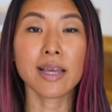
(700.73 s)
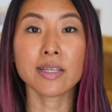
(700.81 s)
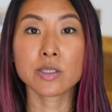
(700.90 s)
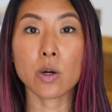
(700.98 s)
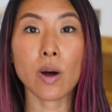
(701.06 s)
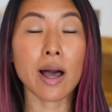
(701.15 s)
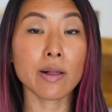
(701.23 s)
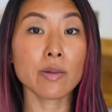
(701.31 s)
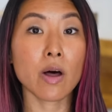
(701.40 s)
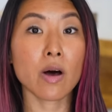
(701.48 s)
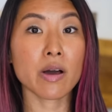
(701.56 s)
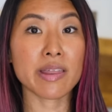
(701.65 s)
So how
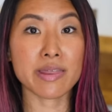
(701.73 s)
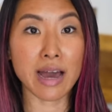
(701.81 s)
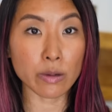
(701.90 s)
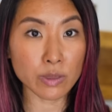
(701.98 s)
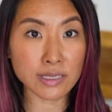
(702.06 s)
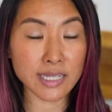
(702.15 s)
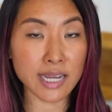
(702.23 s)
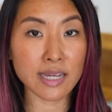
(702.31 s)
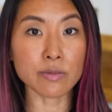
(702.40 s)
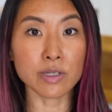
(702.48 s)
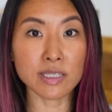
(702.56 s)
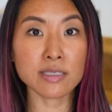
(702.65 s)
long that will take
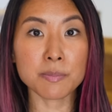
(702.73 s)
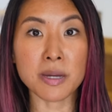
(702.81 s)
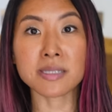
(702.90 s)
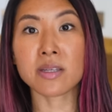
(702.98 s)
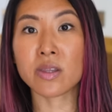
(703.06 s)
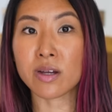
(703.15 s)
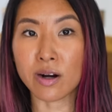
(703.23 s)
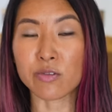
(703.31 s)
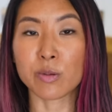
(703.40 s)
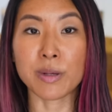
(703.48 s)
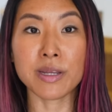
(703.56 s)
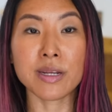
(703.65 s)
really depends on the
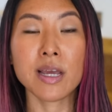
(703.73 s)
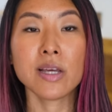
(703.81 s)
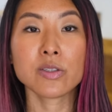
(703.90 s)
government.